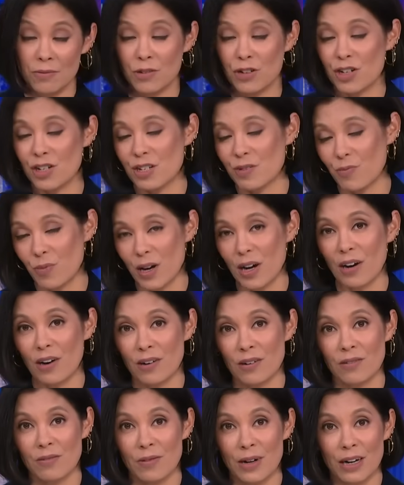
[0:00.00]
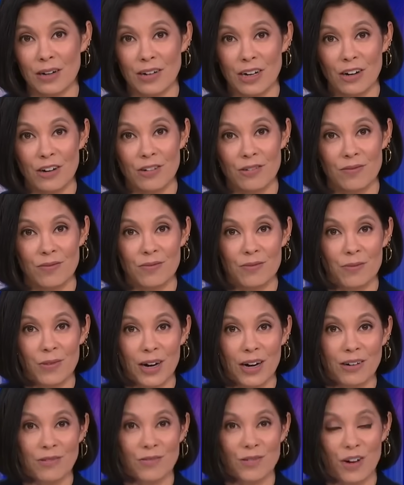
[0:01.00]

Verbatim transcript: which is where, where, near, where